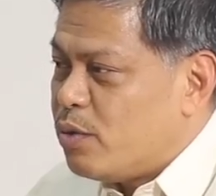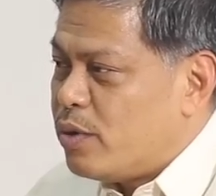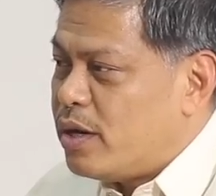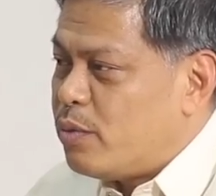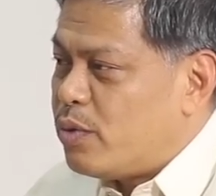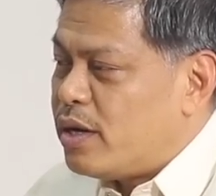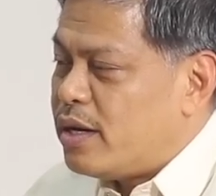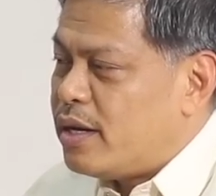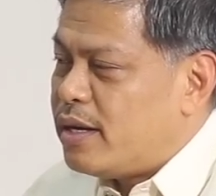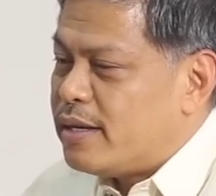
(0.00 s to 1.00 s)

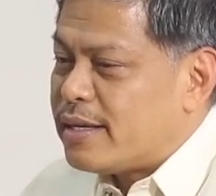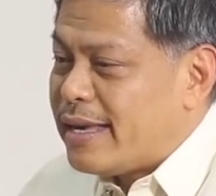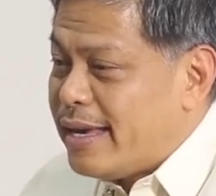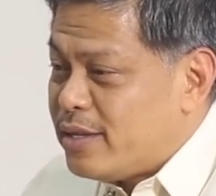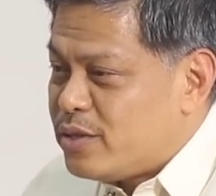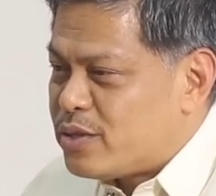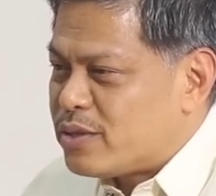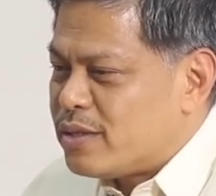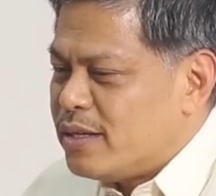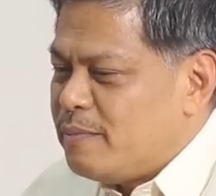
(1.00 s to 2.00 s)
where
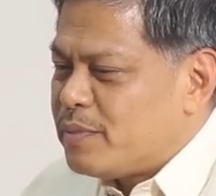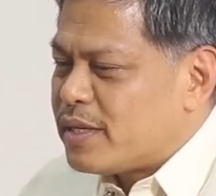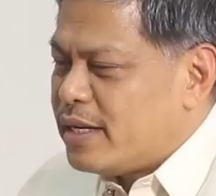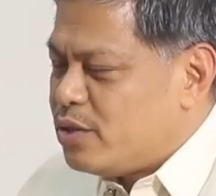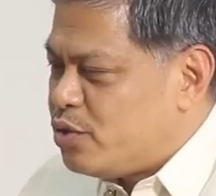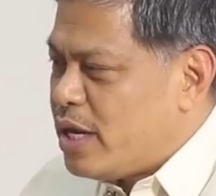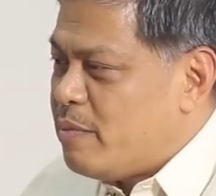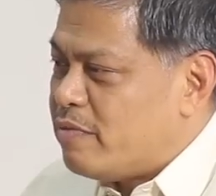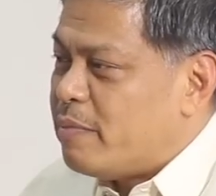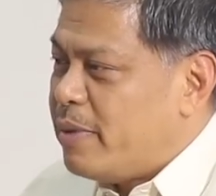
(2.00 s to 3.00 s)
kids can
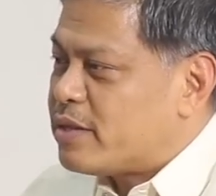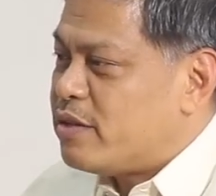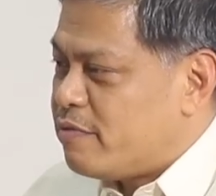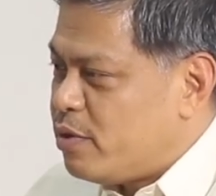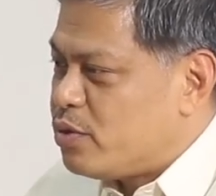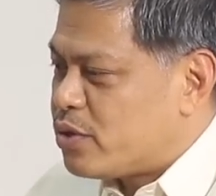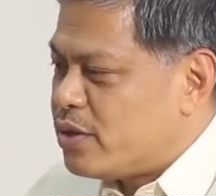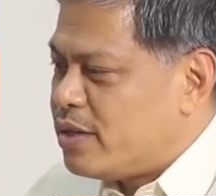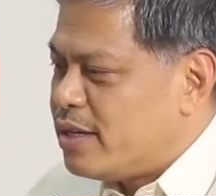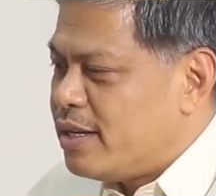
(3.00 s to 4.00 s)
dream of a better
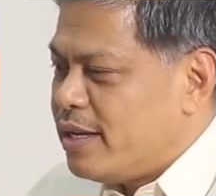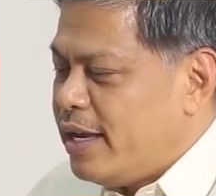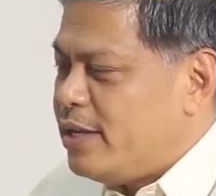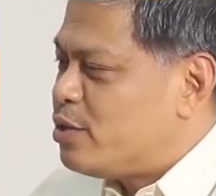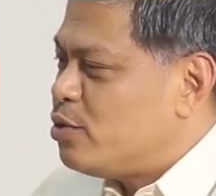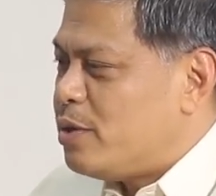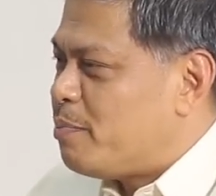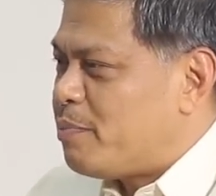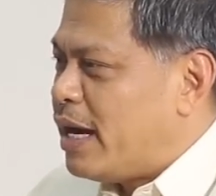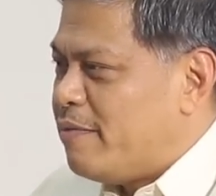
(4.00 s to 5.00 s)
future is to
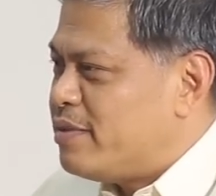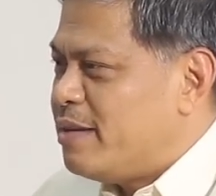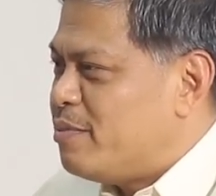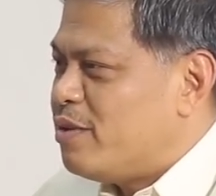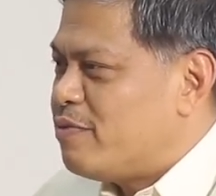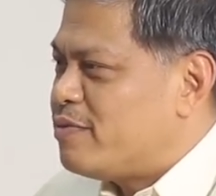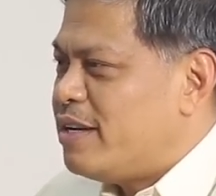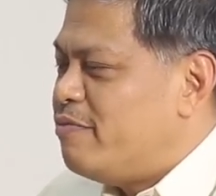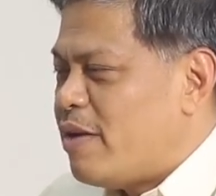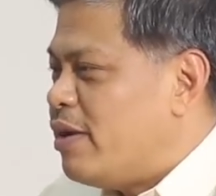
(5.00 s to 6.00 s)
deprive them of
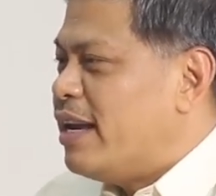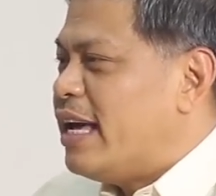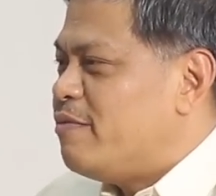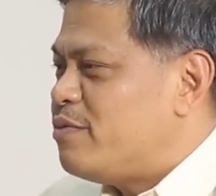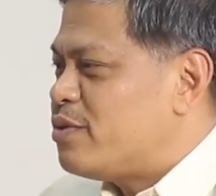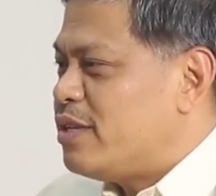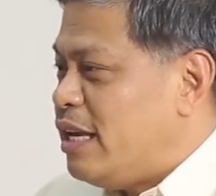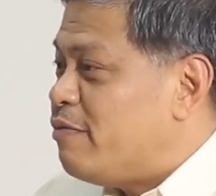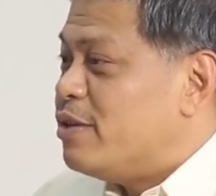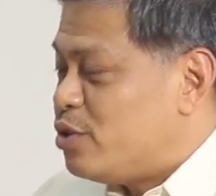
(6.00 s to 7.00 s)
their very lives
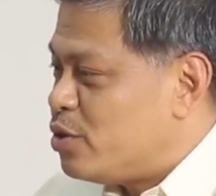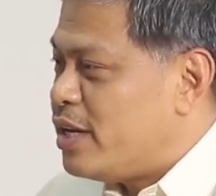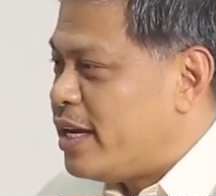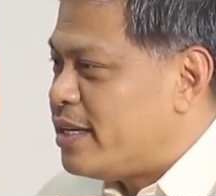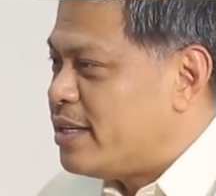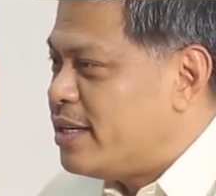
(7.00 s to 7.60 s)
even today.